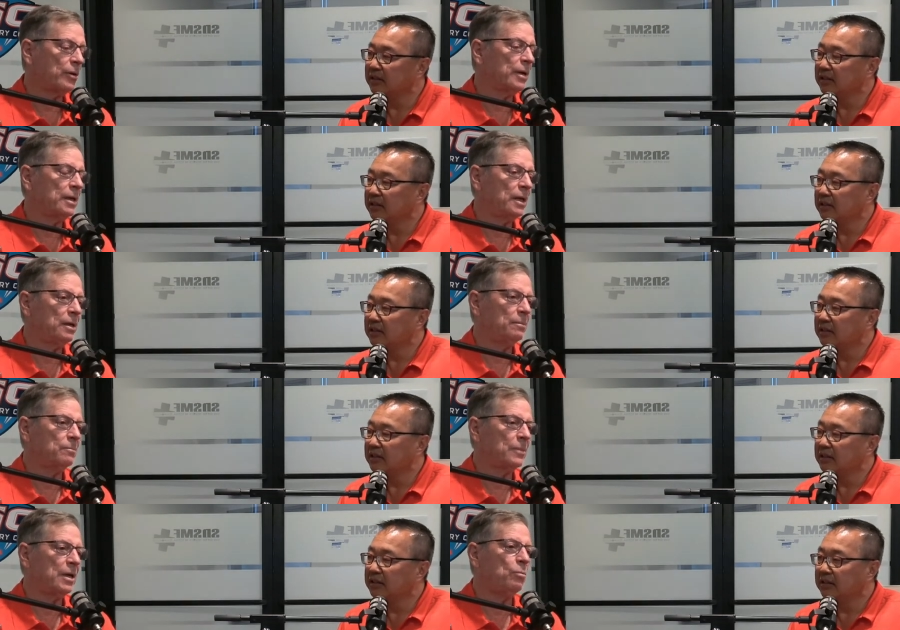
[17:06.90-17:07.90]
Speaker 1: And he
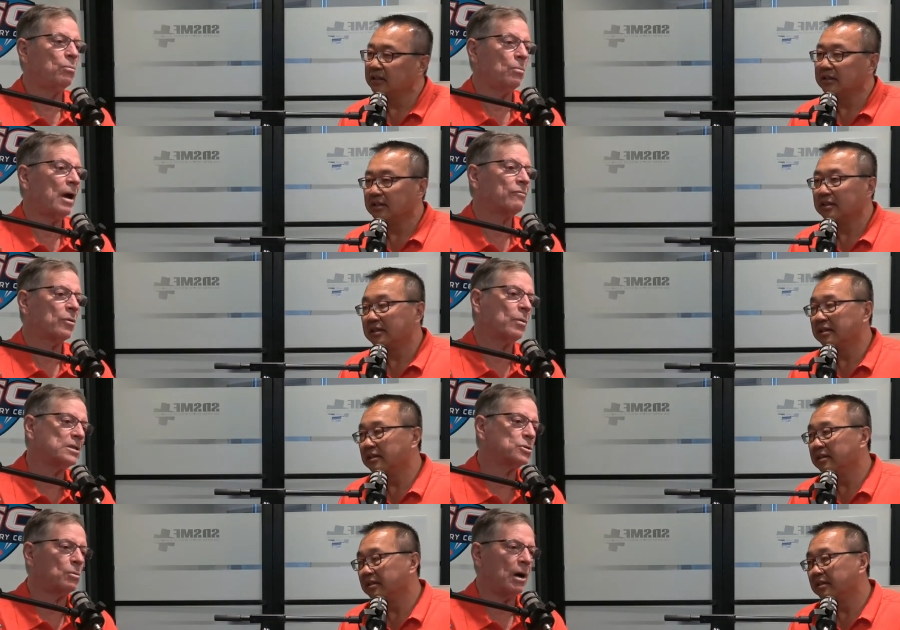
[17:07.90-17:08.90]
he every
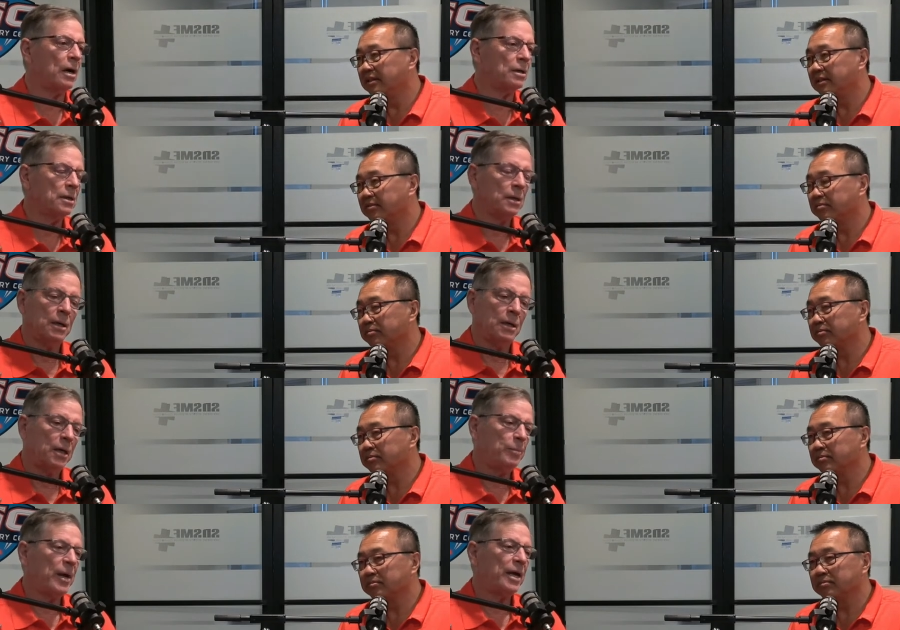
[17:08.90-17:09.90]
once in a while he
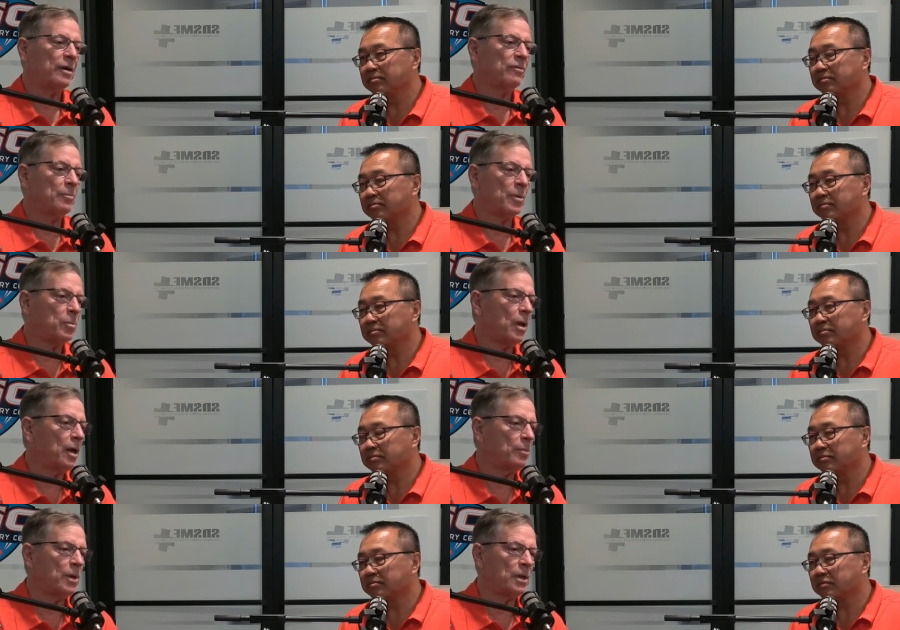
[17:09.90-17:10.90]
may give up a play,
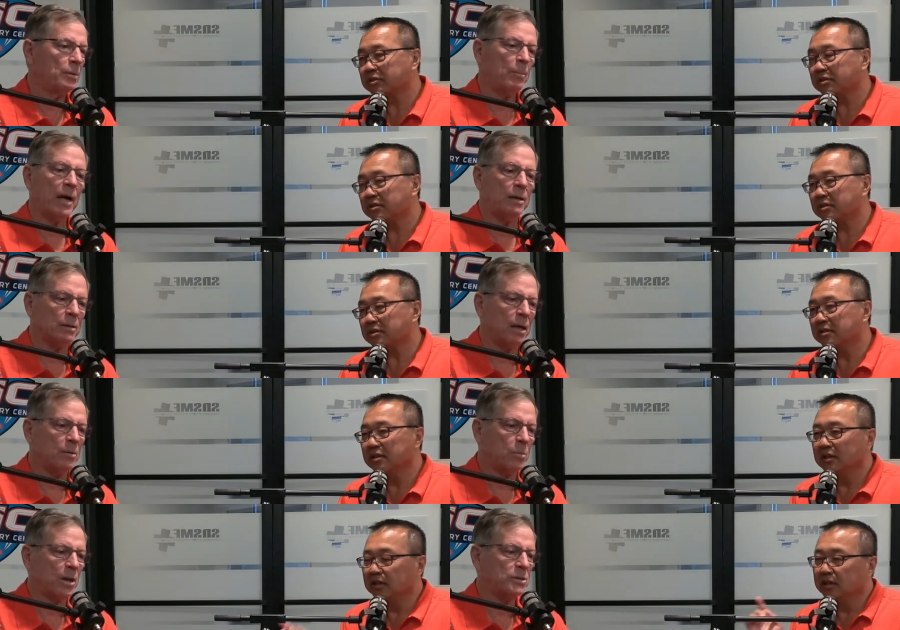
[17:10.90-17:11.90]
but he made a lot
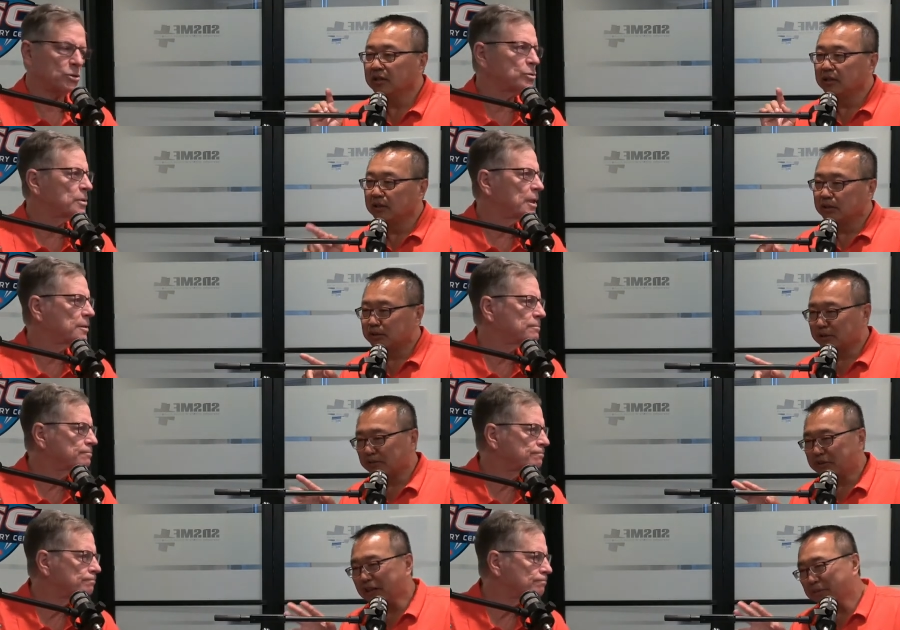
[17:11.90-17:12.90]
of plays doing that. So
Speaker 2: the
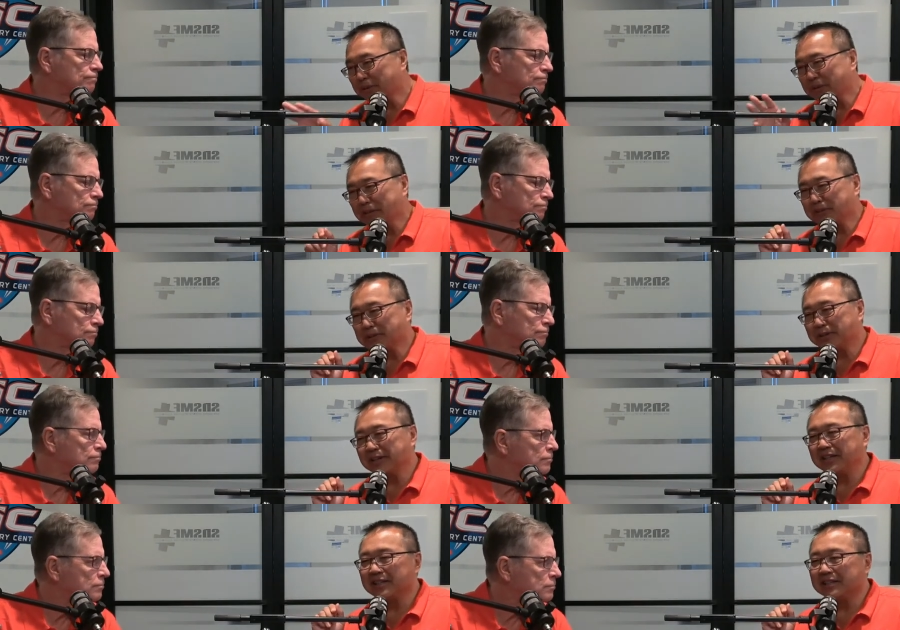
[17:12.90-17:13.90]
follow up on that
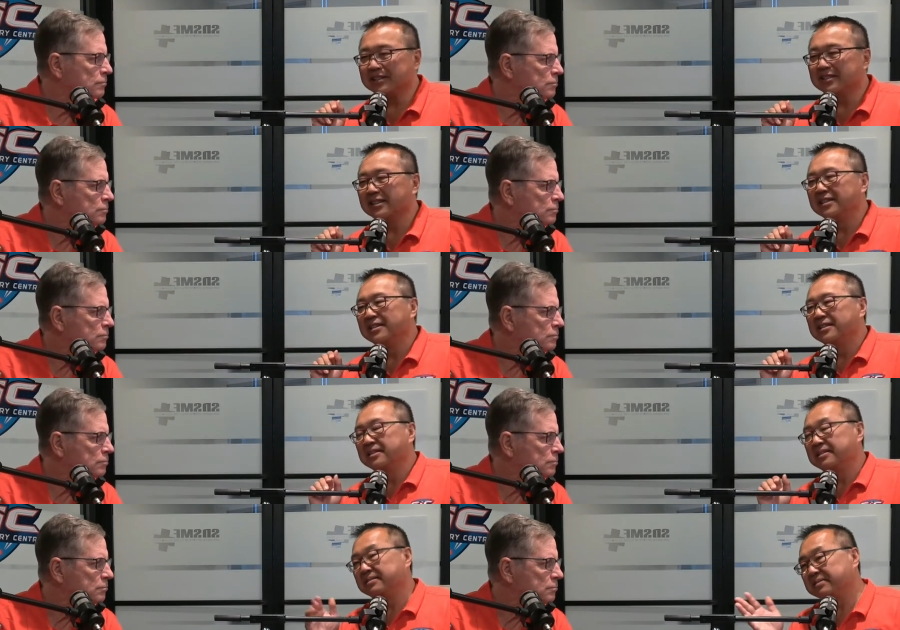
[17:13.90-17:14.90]
story is,
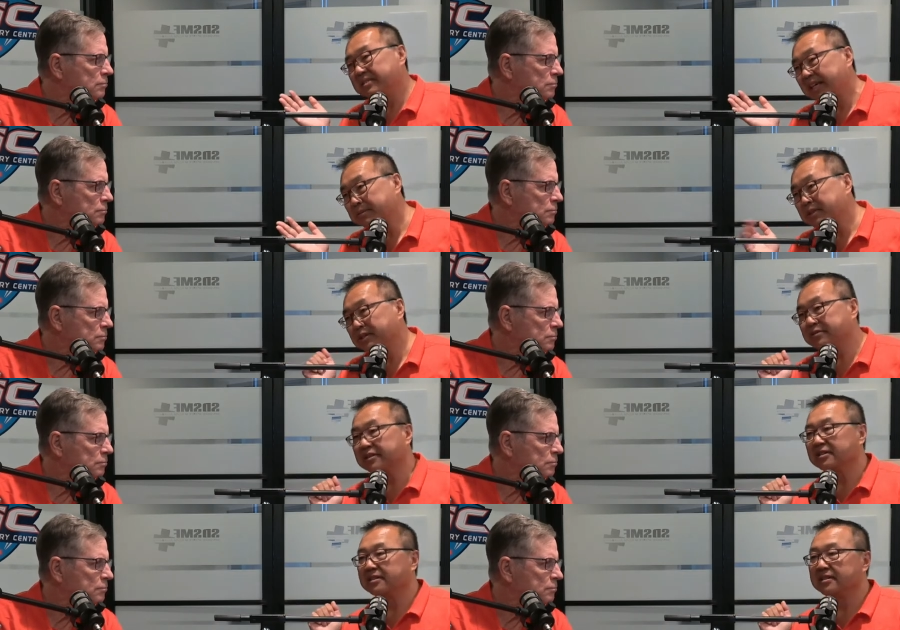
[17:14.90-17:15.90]
the game's over,
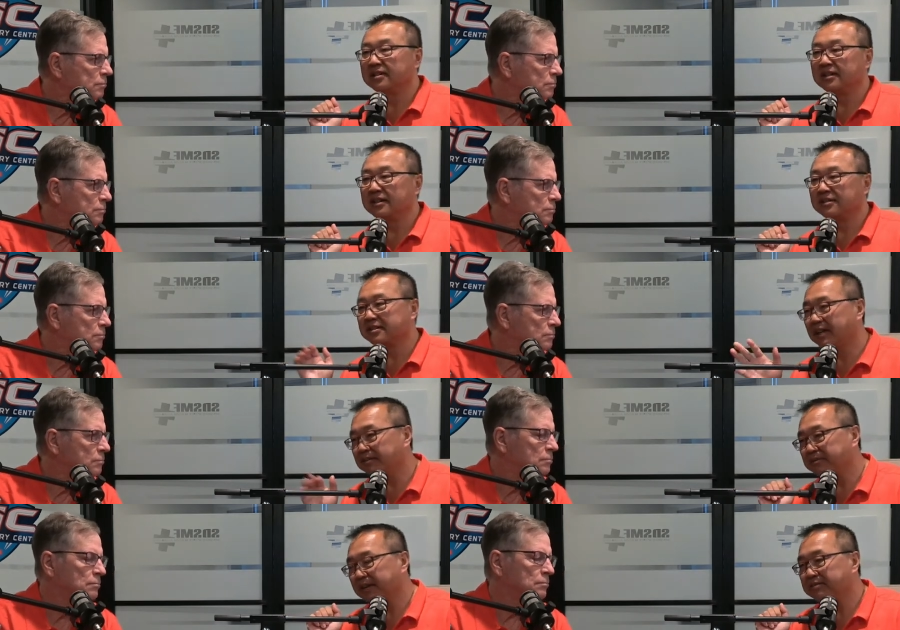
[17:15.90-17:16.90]
and there's a lot of
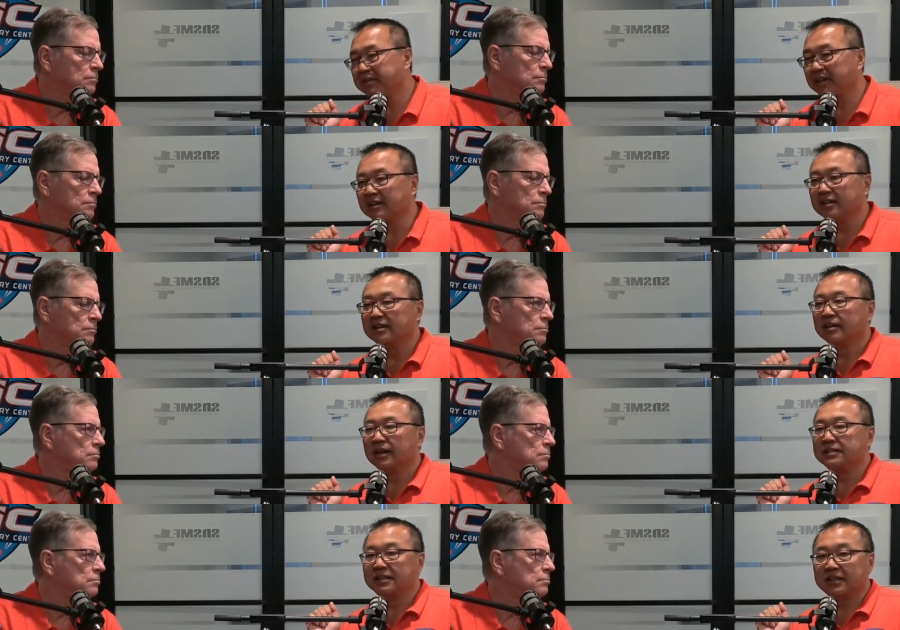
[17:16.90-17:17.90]
fanfare.
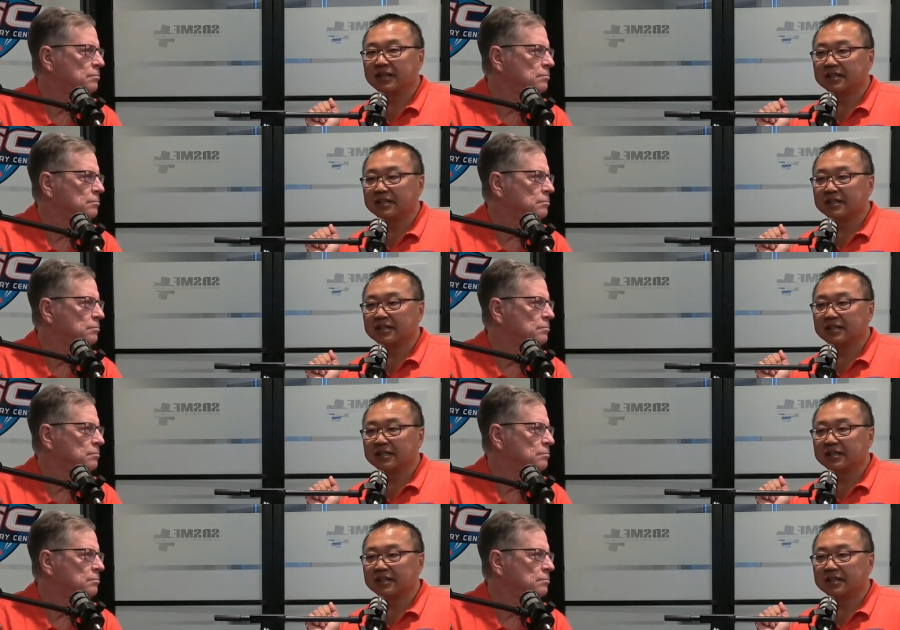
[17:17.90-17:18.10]
I did get a